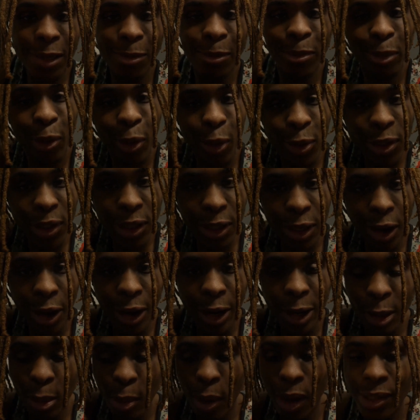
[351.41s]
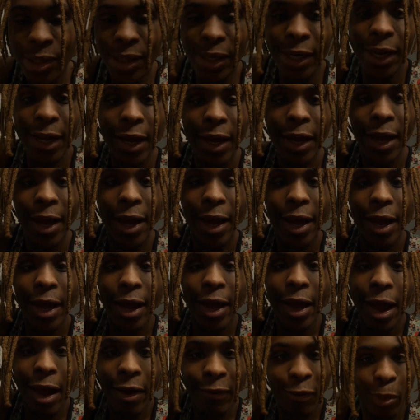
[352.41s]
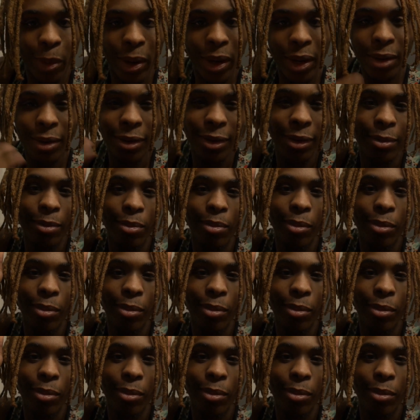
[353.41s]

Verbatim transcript: I'm going post college content every week